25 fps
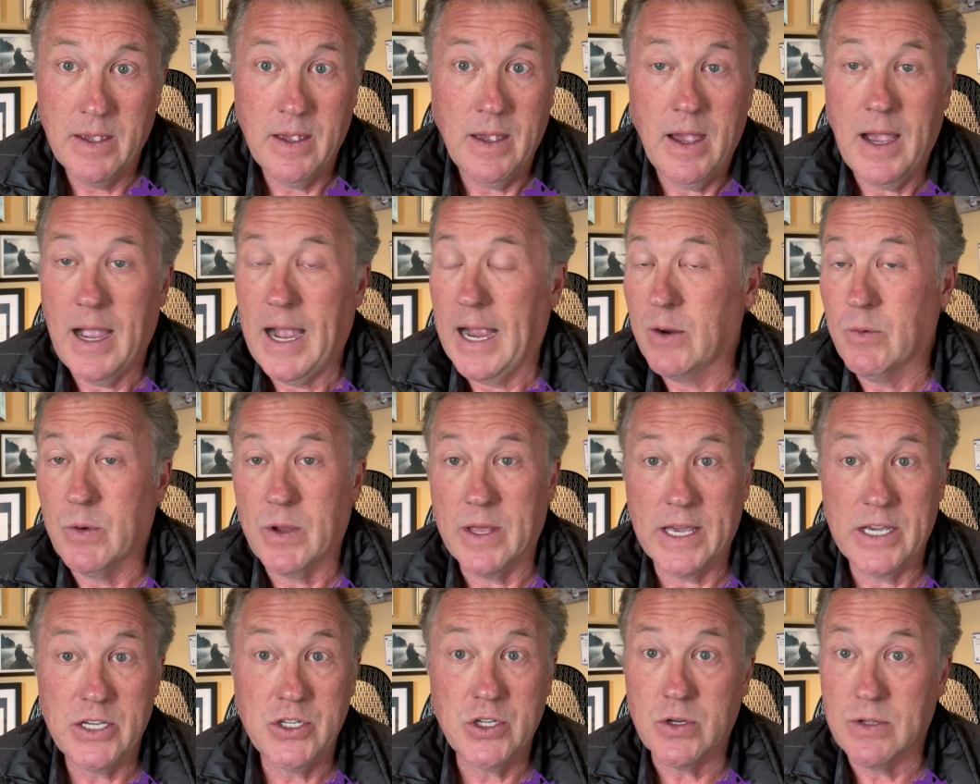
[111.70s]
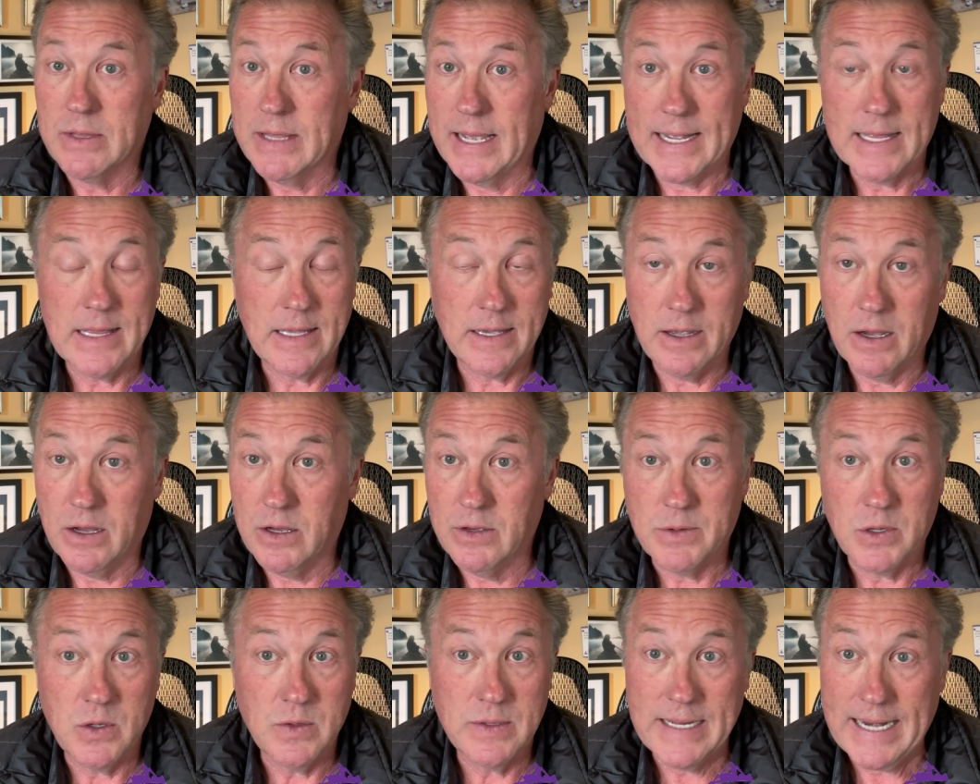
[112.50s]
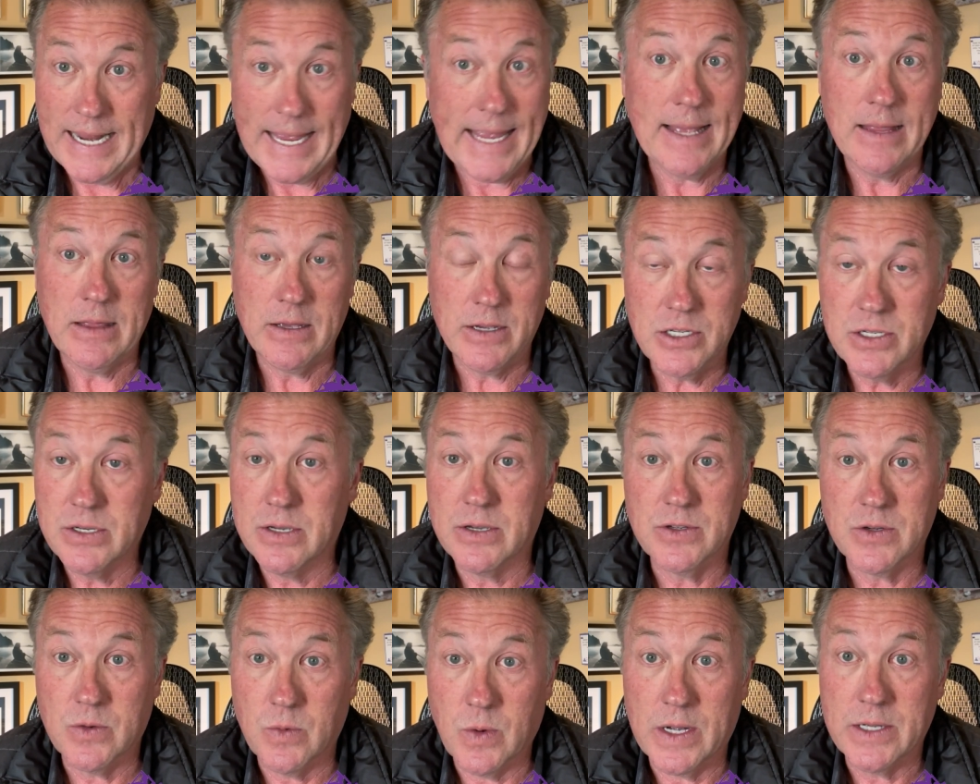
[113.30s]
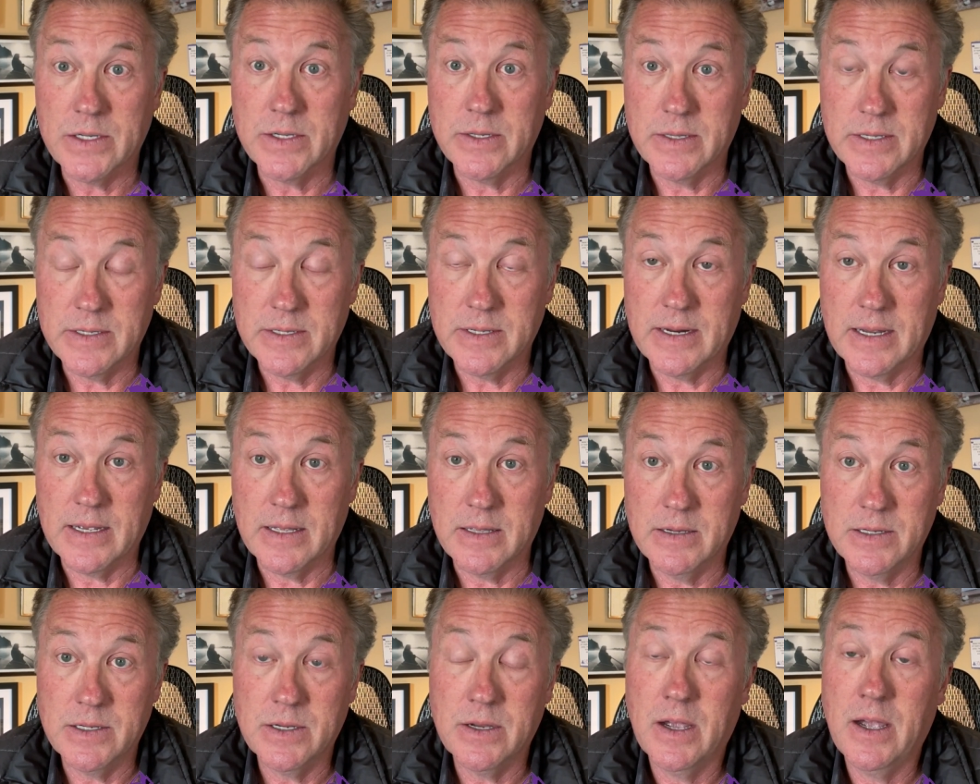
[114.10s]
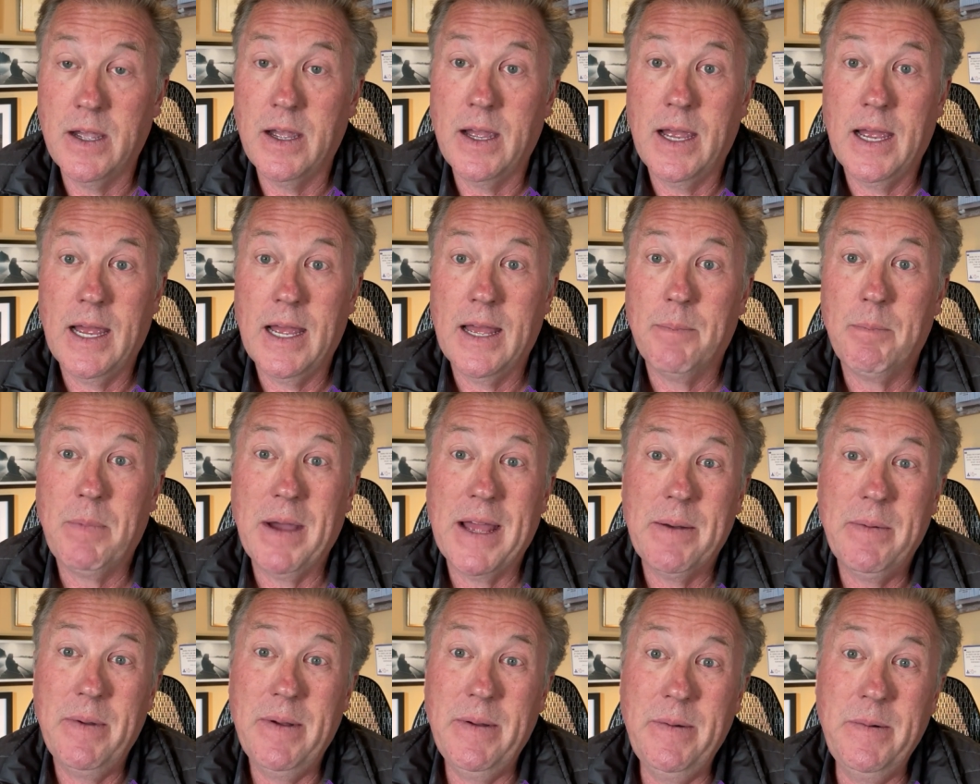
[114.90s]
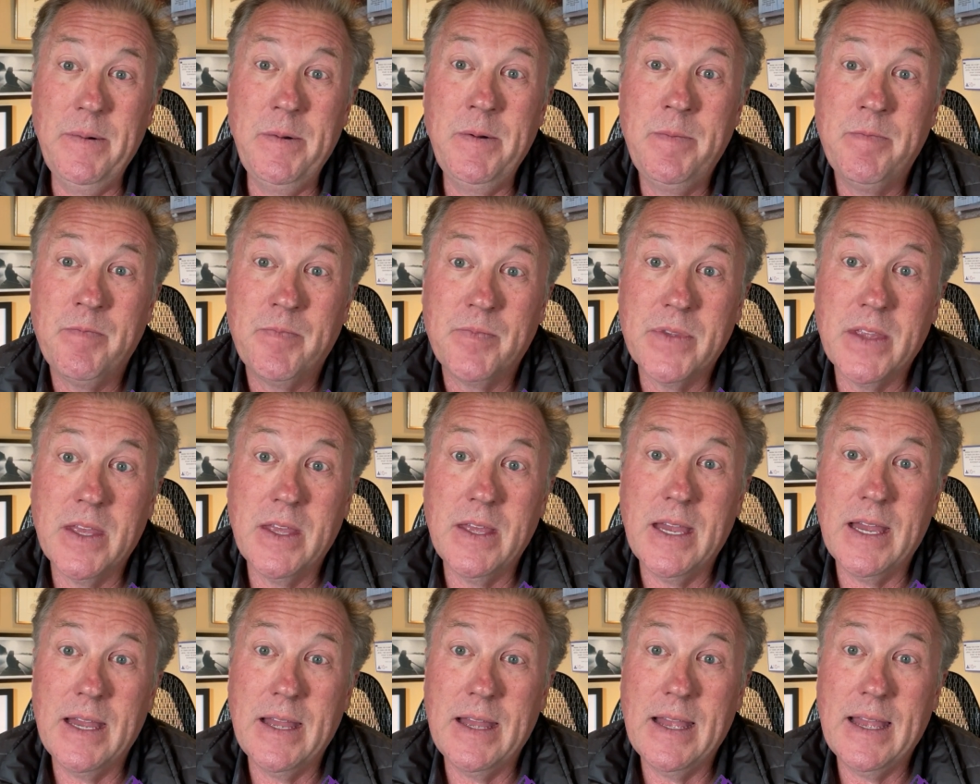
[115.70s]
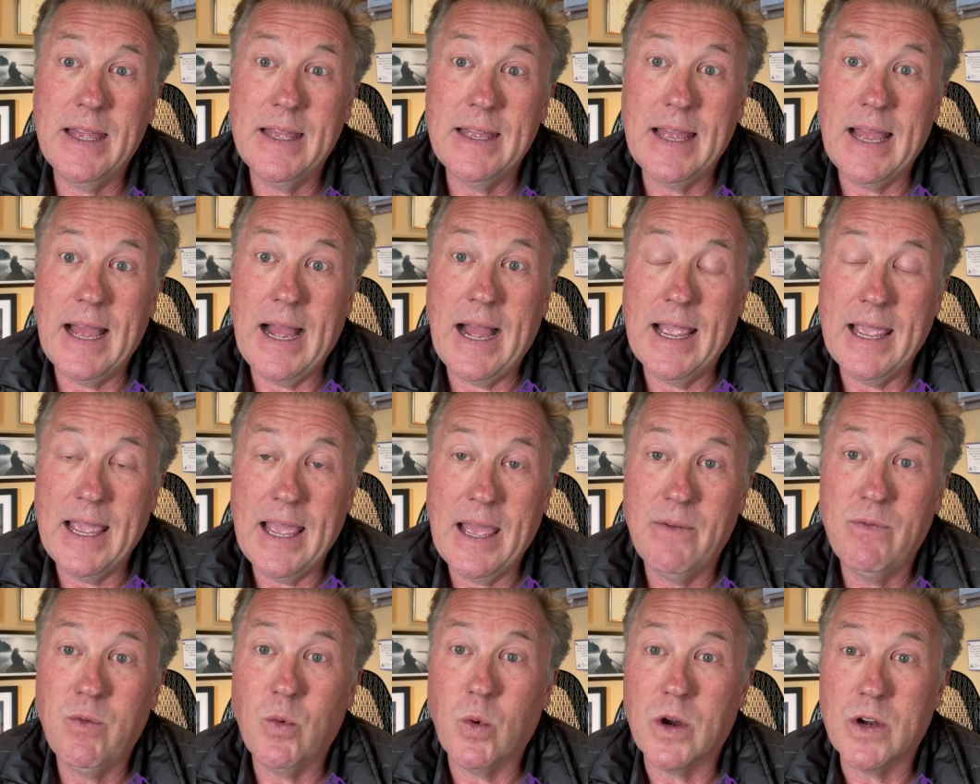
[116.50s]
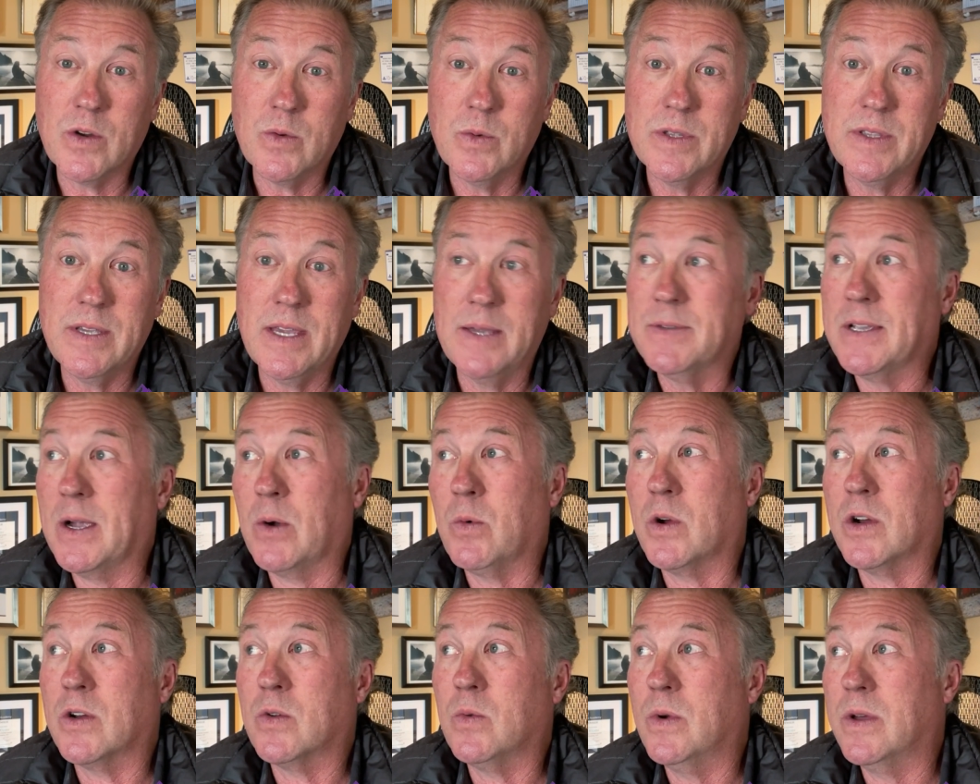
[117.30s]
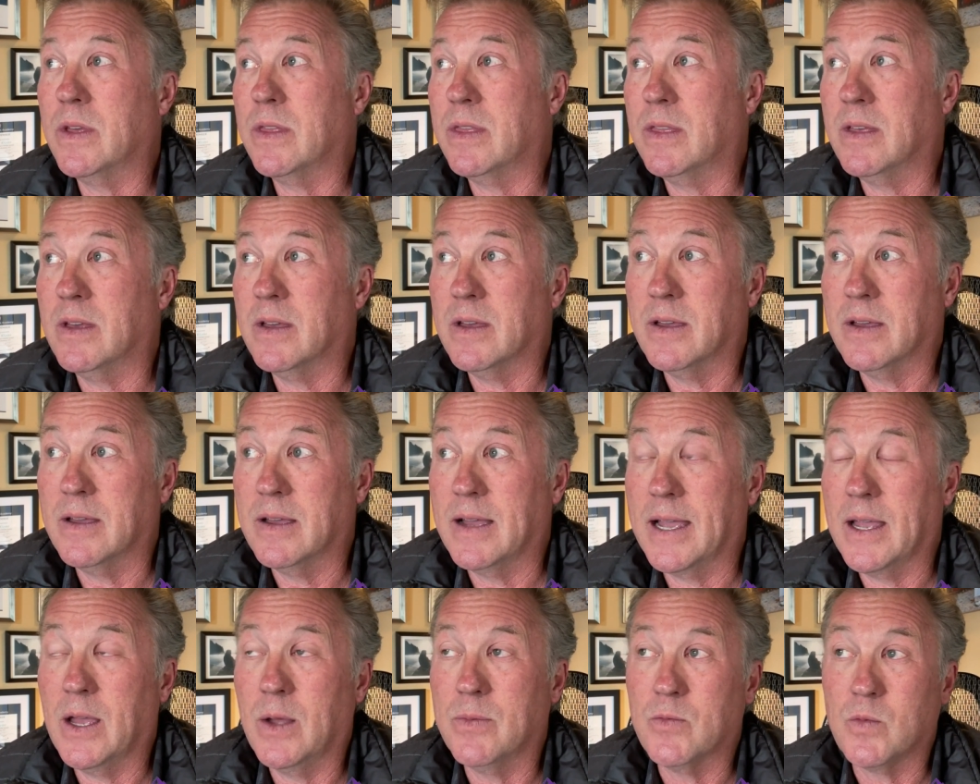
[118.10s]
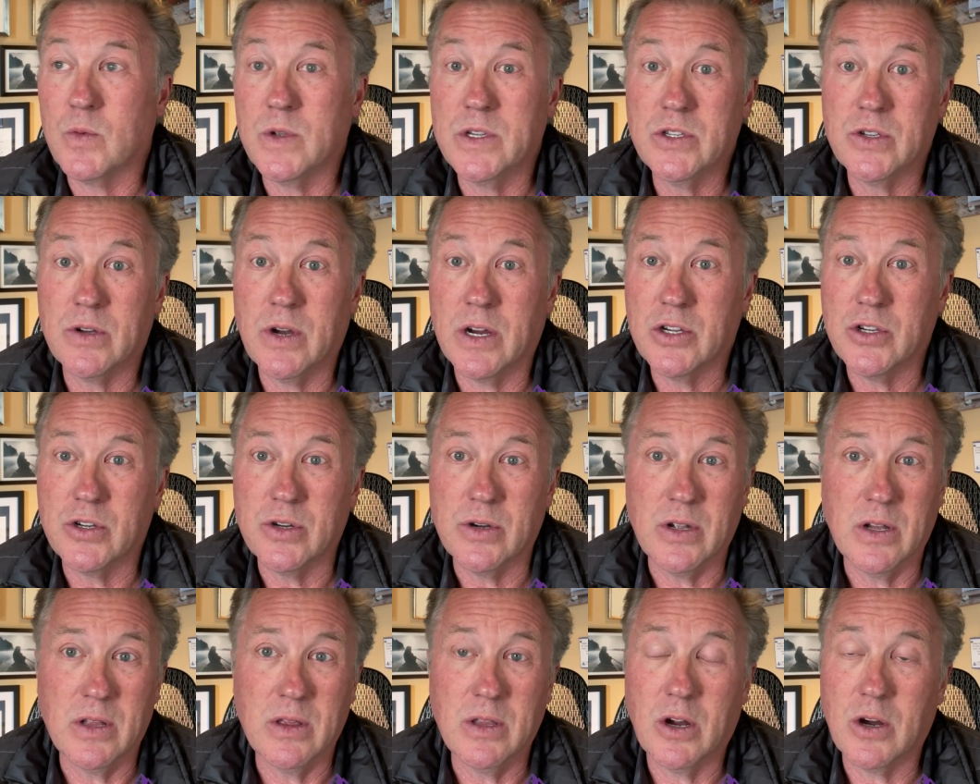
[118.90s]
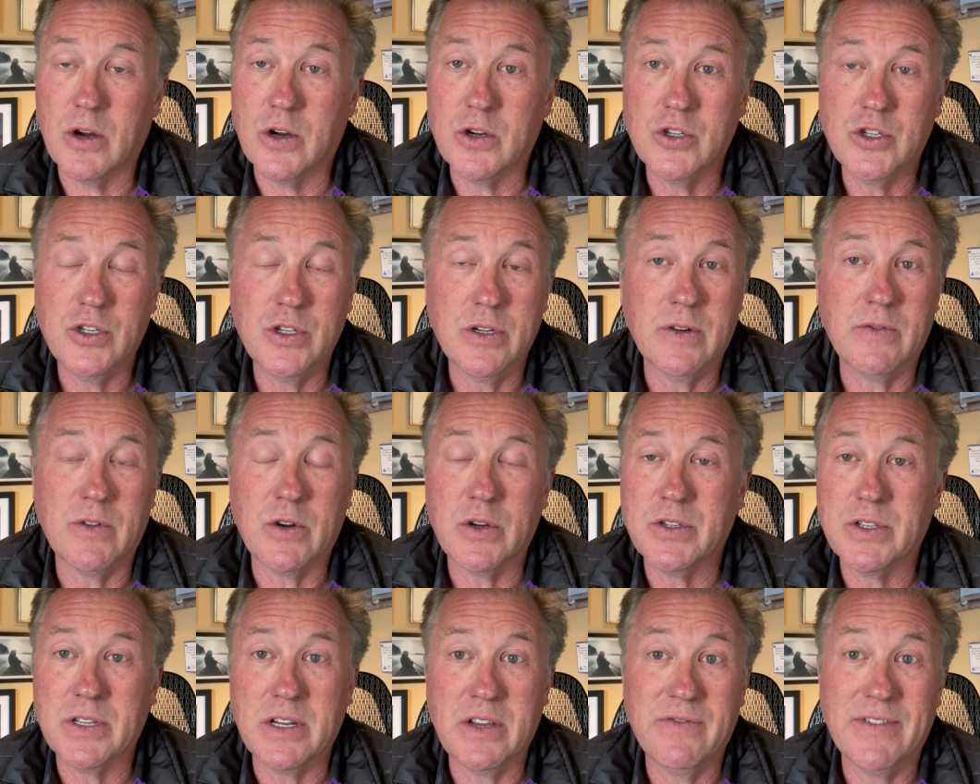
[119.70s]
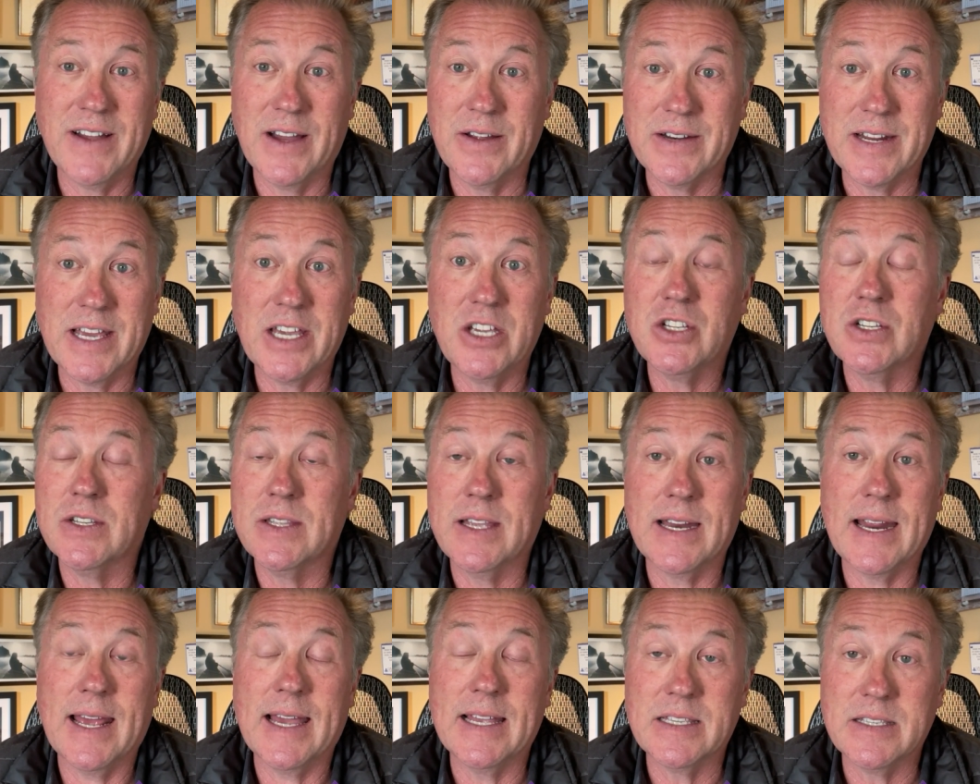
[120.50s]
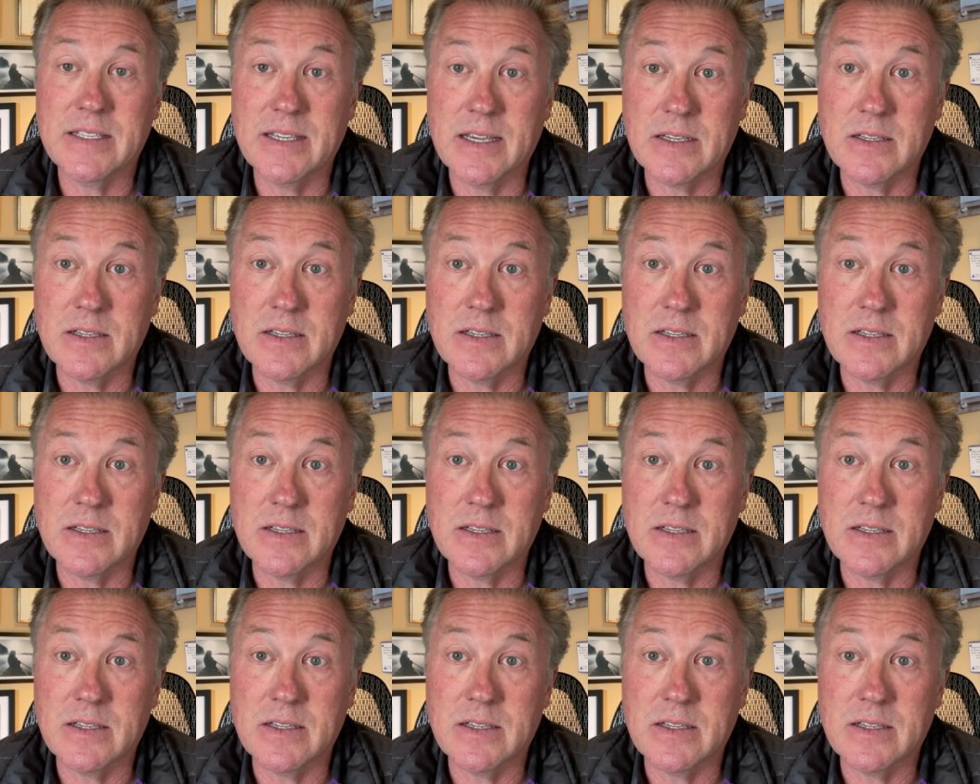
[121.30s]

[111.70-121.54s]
I realize you're likely all using English because you're watching this in English, but I have worked with teams. I helped restructure a large university foundation that had 6